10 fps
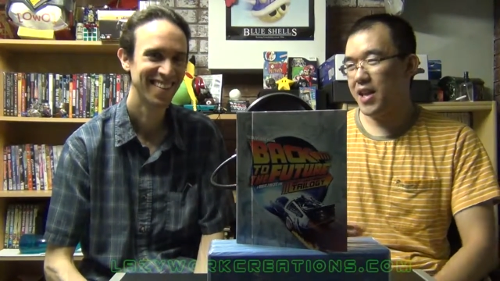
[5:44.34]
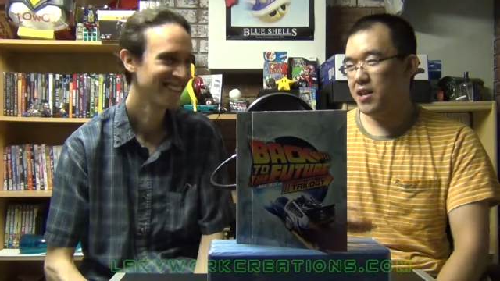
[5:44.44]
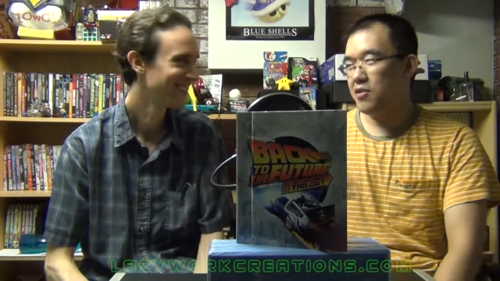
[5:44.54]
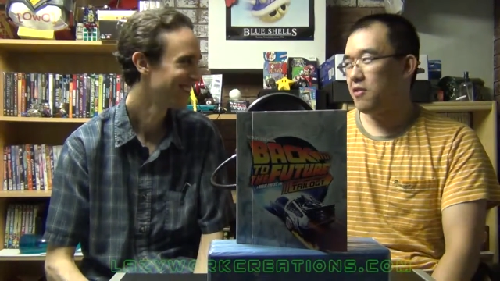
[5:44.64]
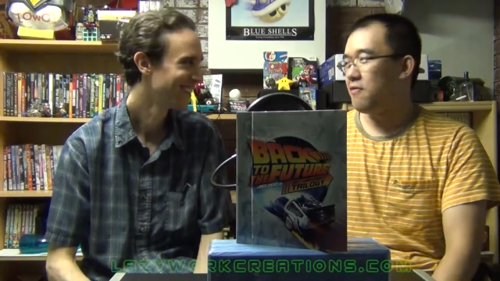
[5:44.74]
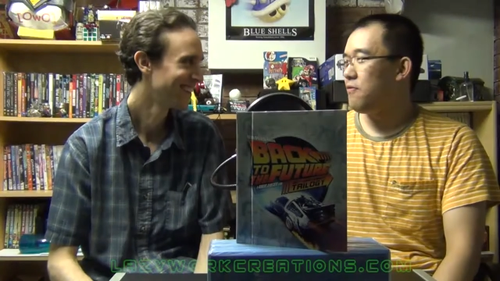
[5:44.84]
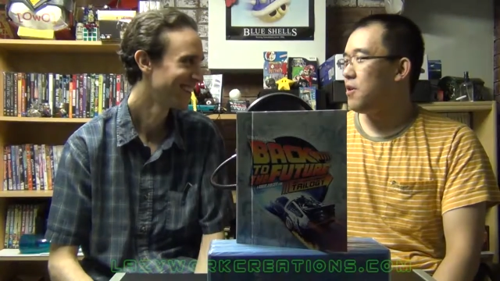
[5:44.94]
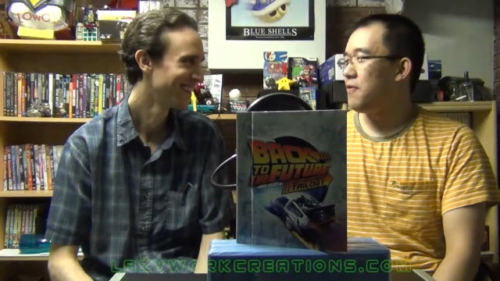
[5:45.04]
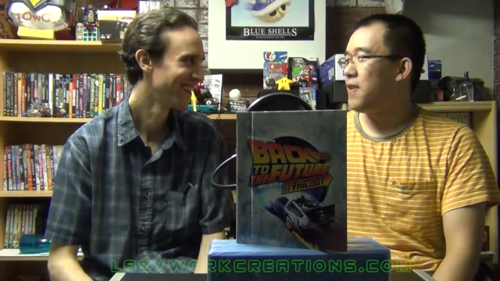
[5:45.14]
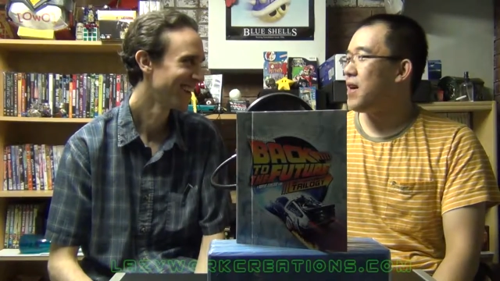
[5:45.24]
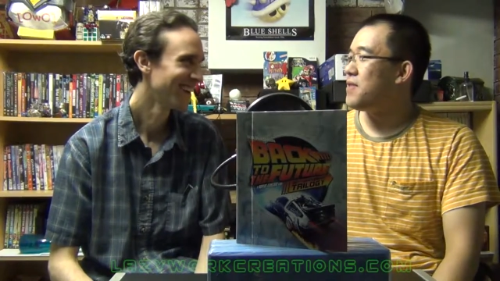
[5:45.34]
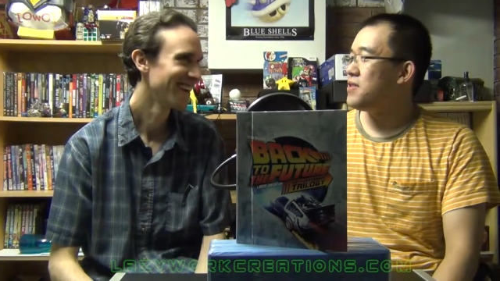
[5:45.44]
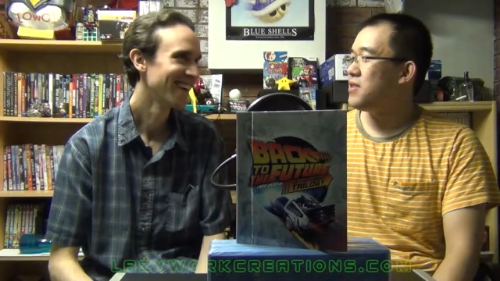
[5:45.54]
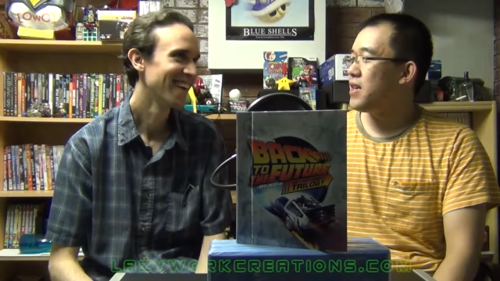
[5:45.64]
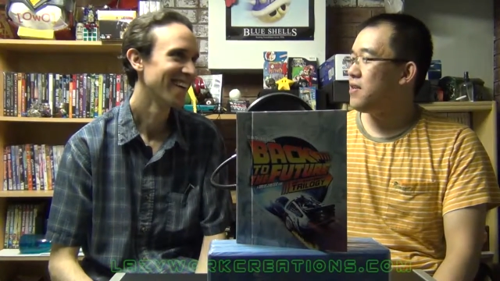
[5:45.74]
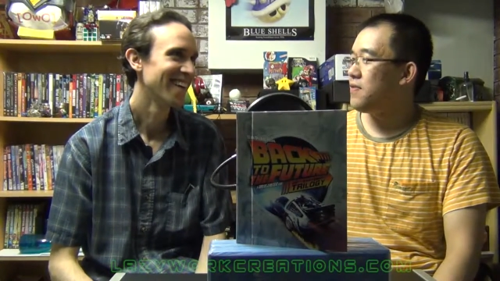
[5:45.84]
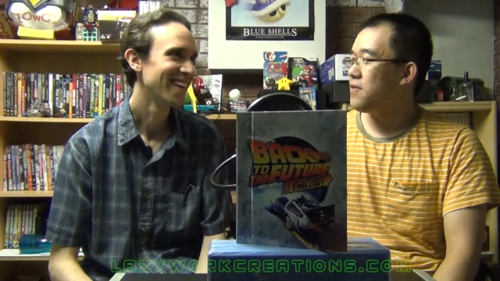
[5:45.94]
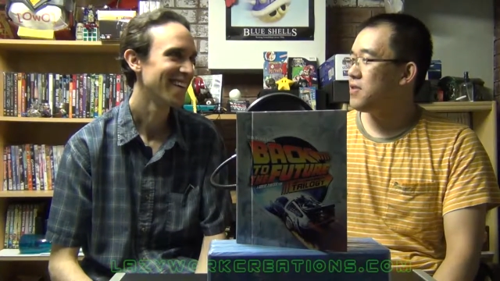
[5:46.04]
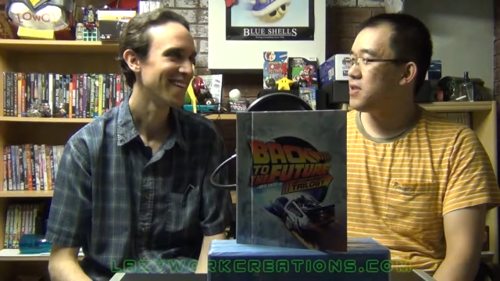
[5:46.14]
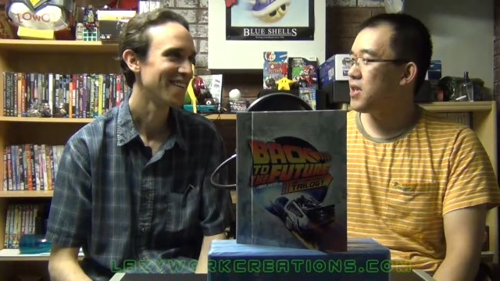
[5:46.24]
Speaker 1: then it took what five years later
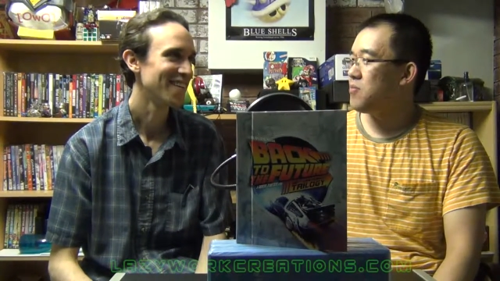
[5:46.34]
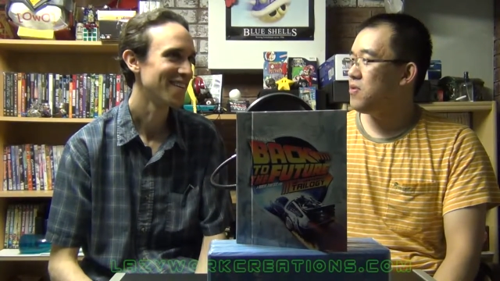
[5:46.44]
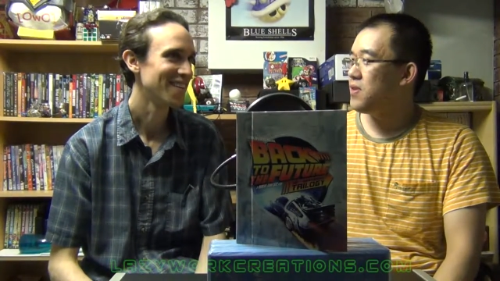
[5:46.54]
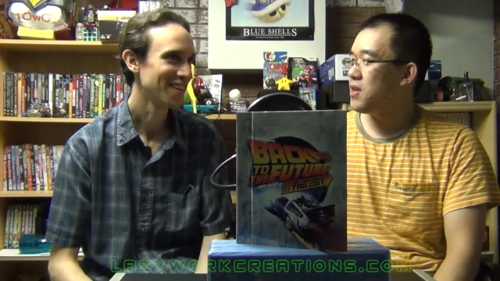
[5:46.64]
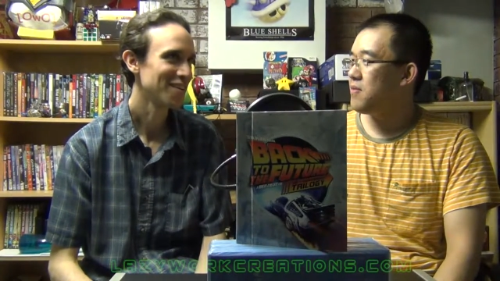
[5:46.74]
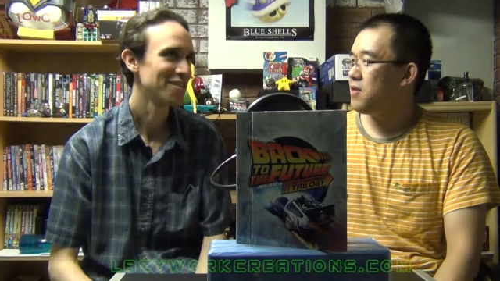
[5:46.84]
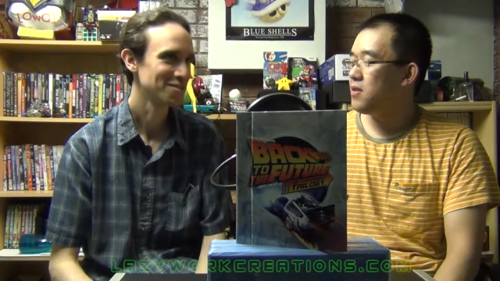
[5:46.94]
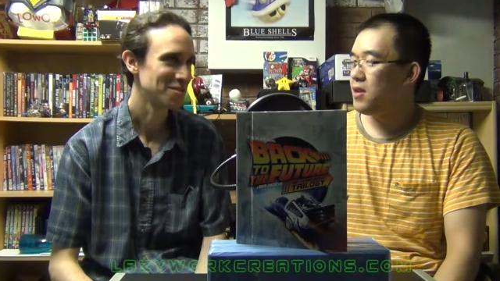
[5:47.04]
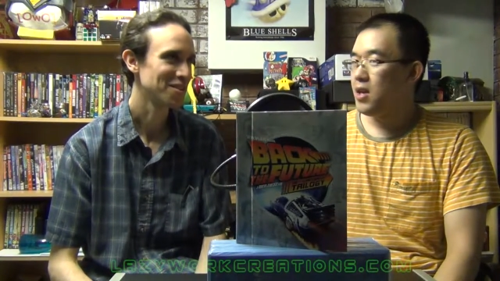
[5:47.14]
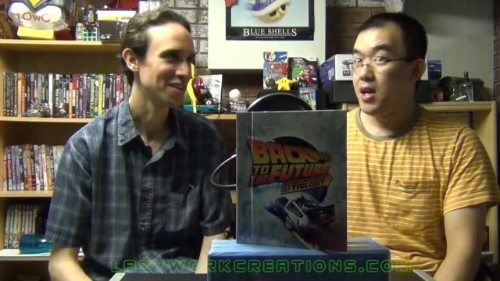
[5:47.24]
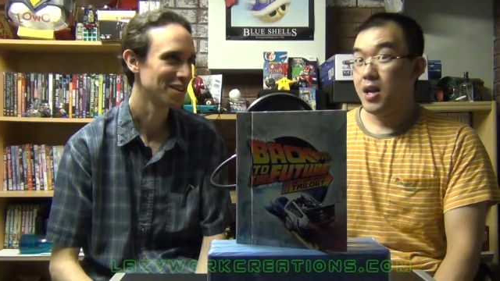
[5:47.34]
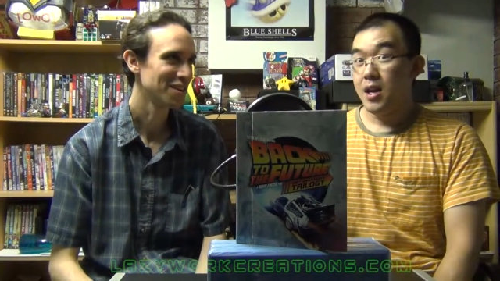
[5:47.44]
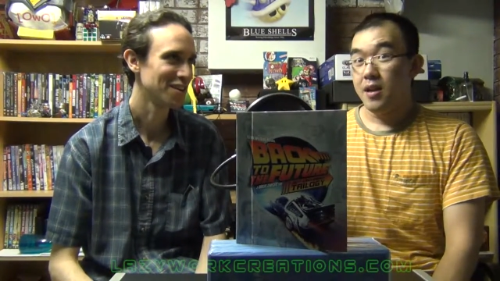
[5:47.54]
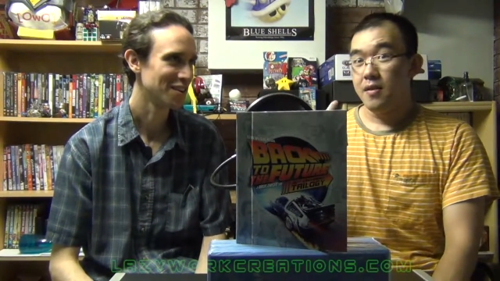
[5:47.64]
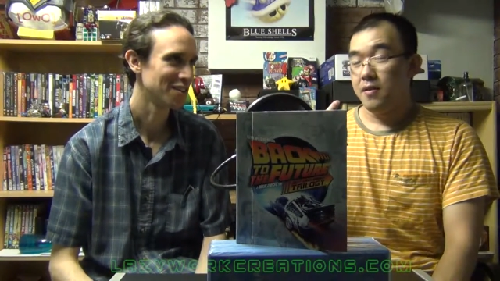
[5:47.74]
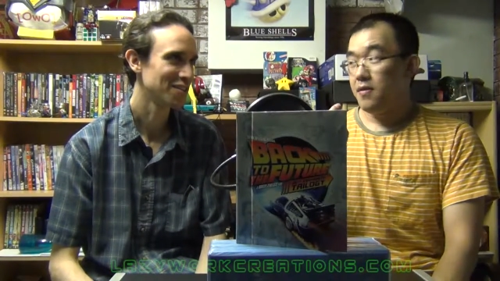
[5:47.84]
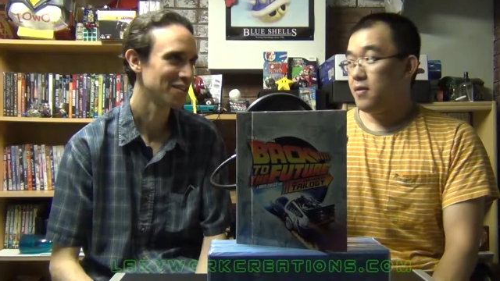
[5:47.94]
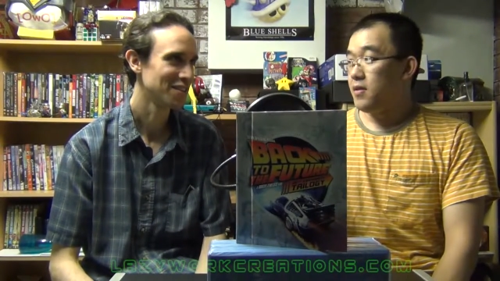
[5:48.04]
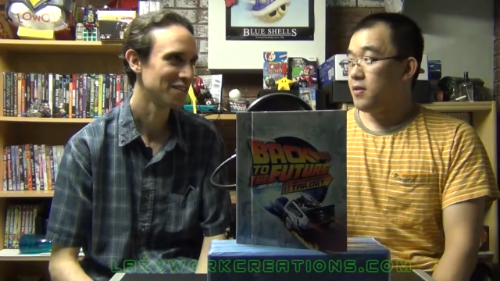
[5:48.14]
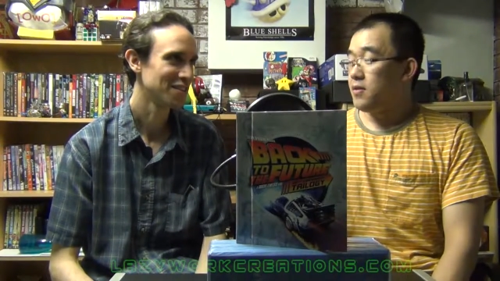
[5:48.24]
for the second uh, movie. Yeah, that's right.
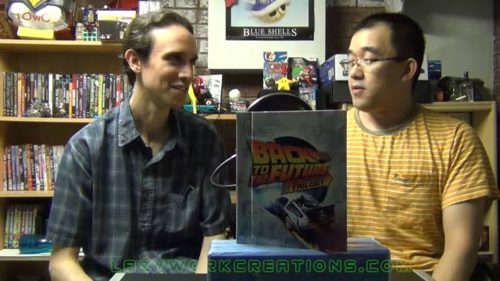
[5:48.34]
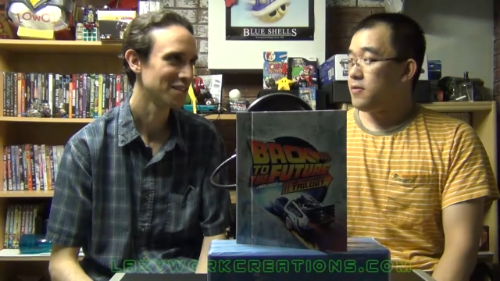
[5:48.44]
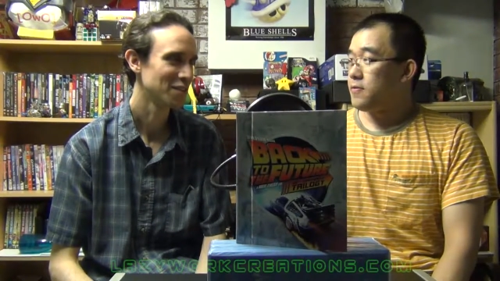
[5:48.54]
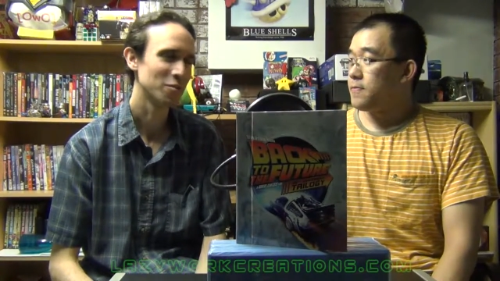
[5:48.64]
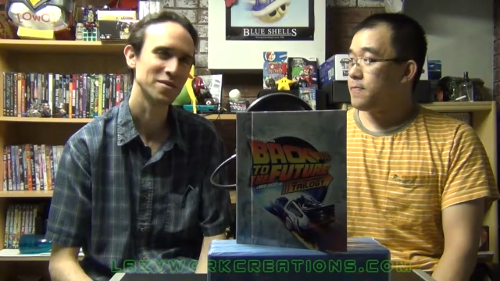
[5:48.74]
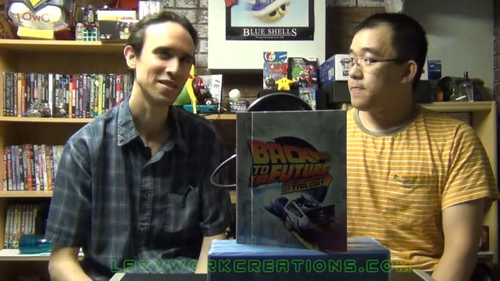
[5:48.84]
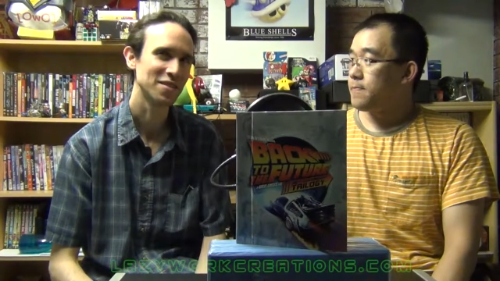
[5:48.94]
89, uh, or was it?